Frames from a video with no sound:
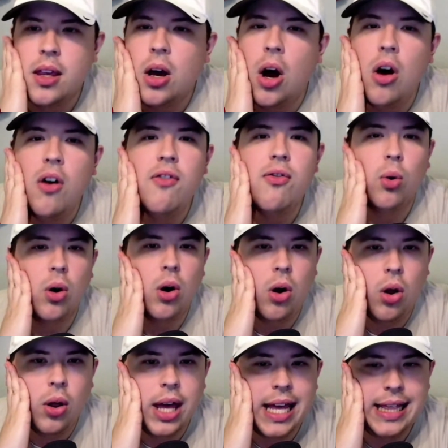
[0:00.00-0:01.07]

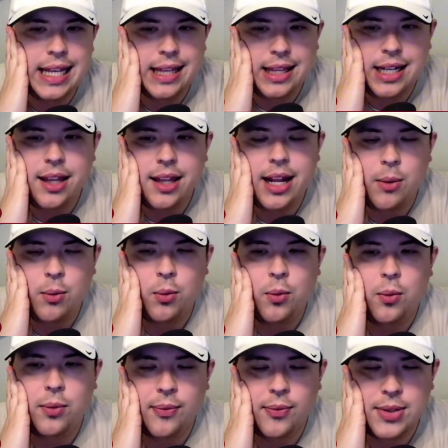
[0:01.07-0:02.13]
Overall, and at the end of the day,
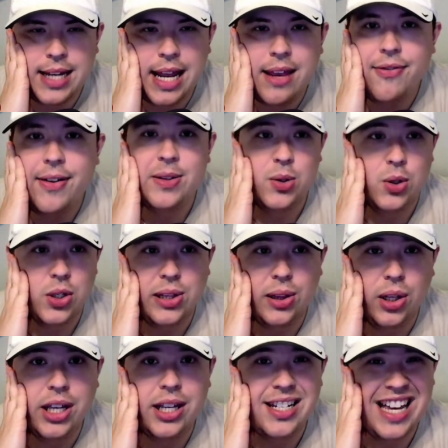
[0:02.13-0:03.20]
State fans are just
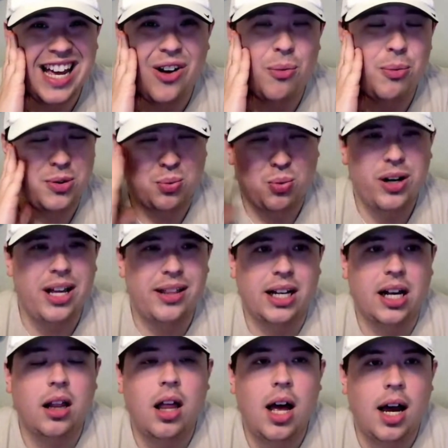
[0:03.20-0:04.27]
looking to kind of almost run out the
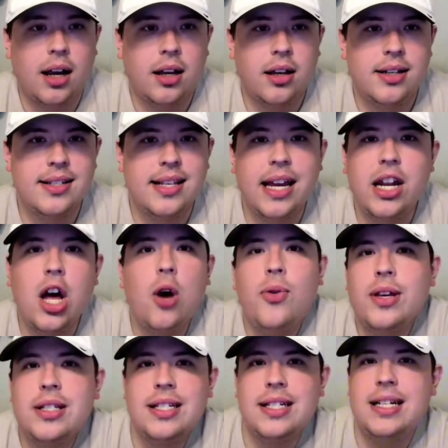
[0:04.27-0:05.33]
clock, because they know
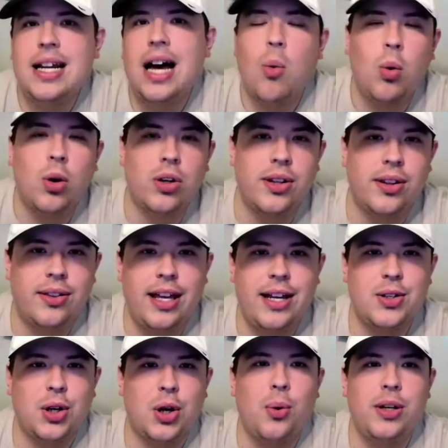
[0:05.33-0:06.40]
this is not where things
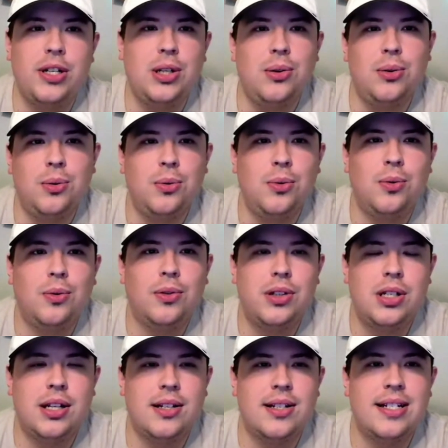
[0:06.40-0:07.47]
are going to
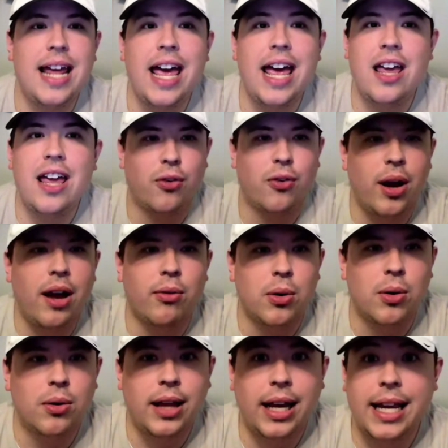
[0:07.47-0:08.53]
stay
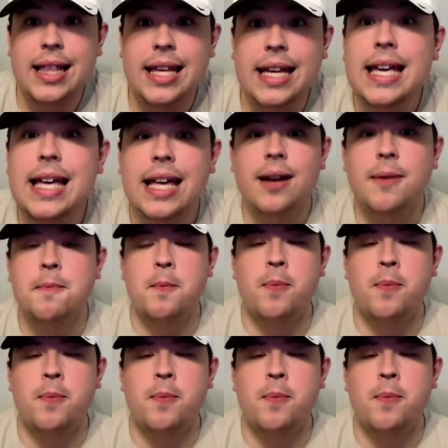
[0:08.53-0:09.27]
forever. Like, in the end,